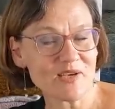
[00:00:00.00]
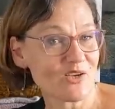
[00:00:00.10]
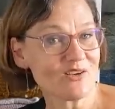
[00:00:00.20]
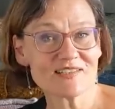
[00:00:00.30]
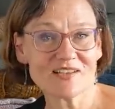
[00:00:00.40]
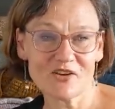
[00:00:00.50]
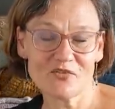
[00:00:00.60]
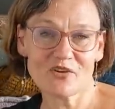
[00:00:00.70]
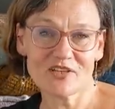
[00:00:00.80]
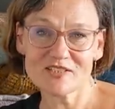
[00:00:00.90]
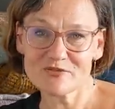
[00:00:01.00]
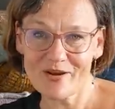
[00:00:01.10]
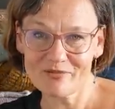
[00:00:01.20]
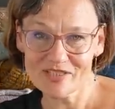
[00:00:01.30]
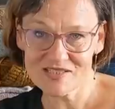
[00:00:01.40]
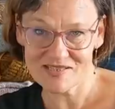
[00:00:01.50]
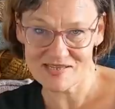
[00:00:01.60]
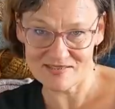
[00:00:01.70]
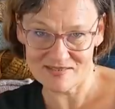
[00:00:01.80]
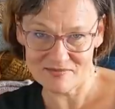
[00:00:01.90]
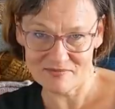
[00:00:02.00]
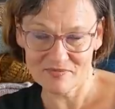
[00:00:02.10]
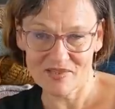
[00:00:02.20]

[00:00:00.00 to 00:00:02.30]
my younger son, for his driver's test.